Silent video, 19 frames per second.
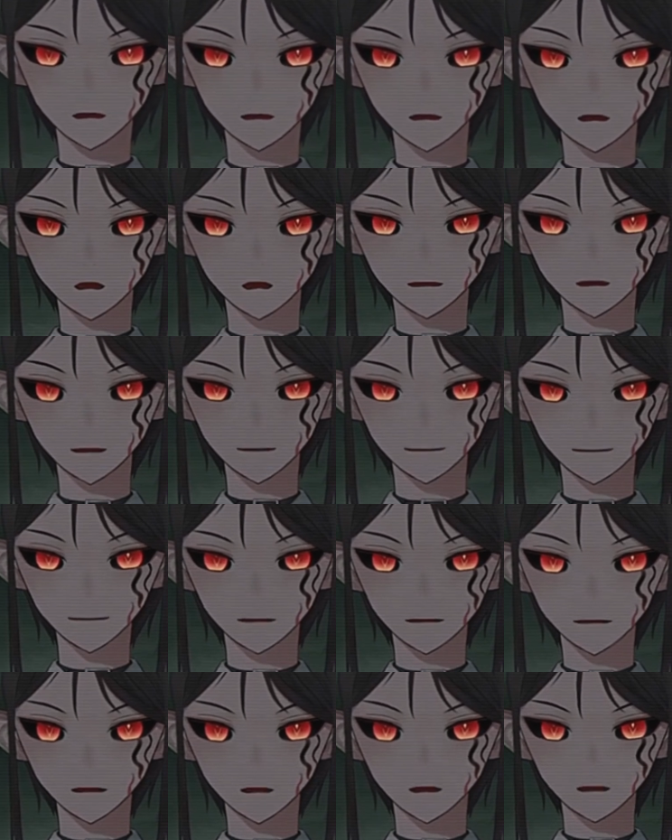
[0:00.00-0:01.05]
and I
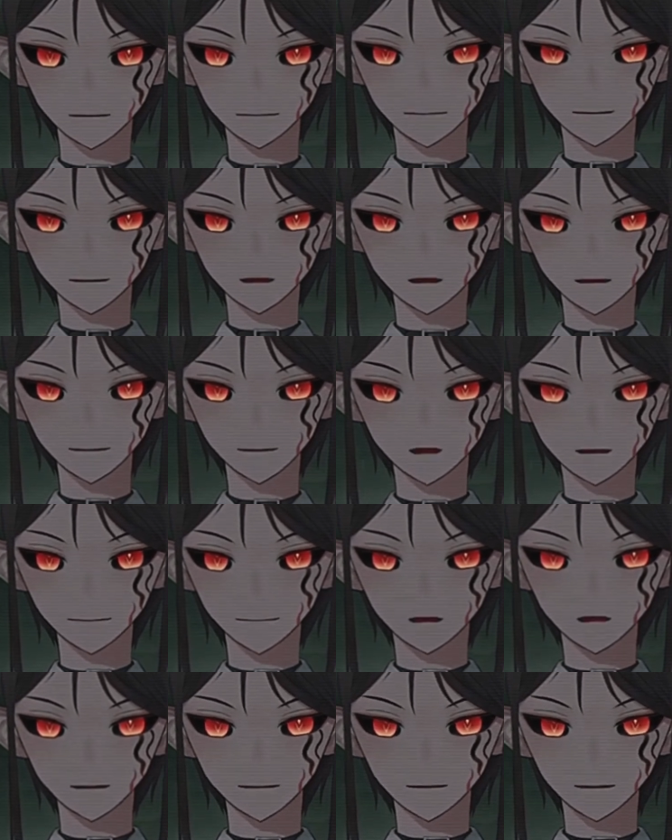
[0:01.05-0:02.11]
screamed as I
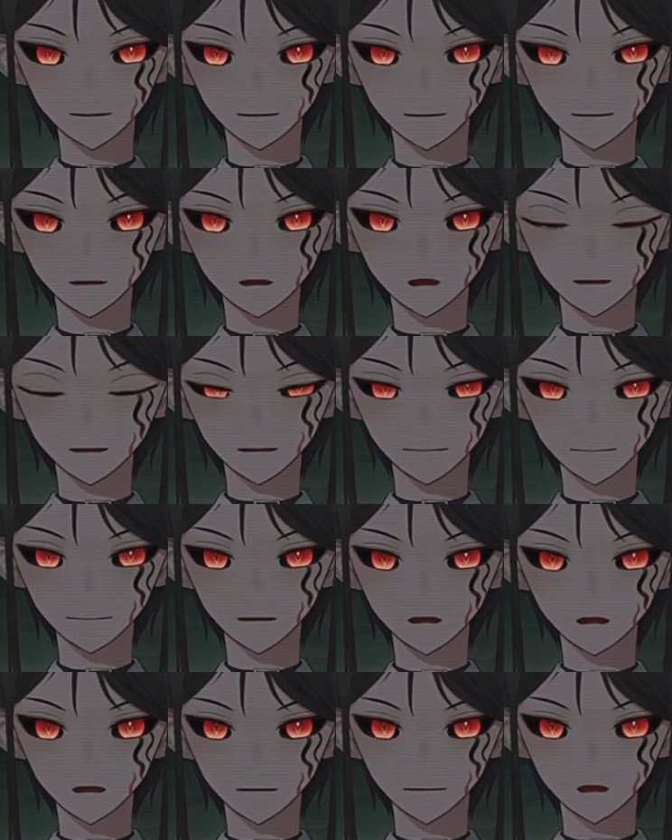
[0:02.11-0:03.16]
felt its touch
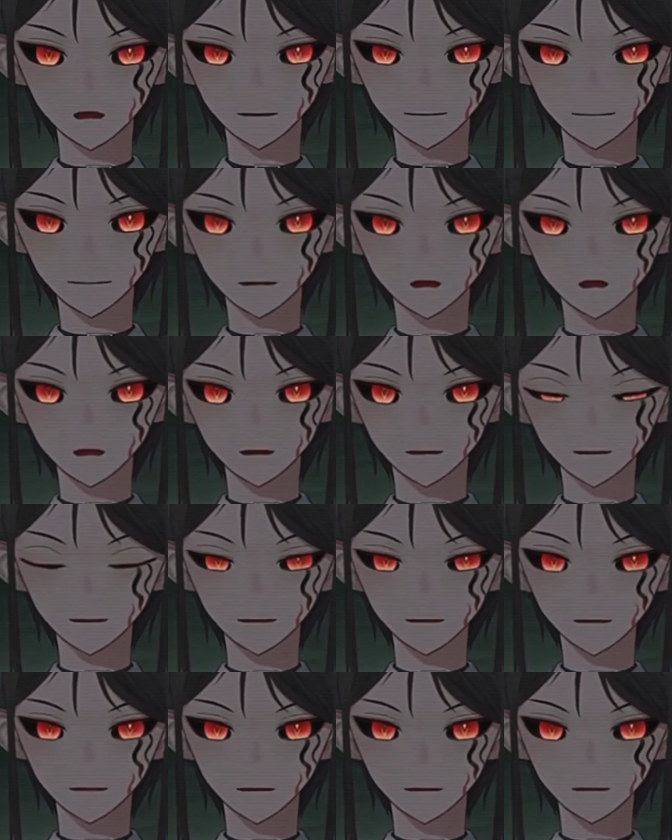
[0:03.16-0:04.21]
burn my
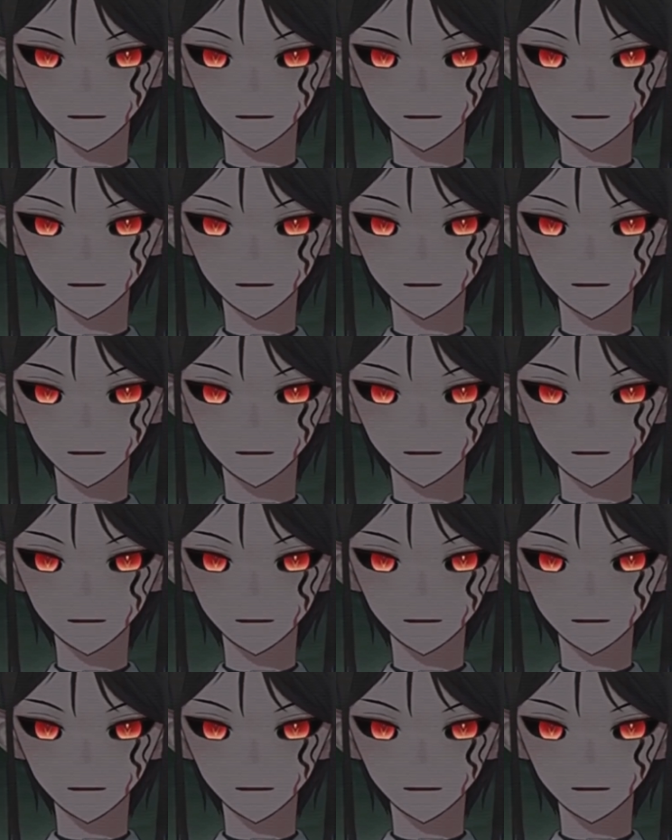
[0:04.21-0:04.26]
flesh.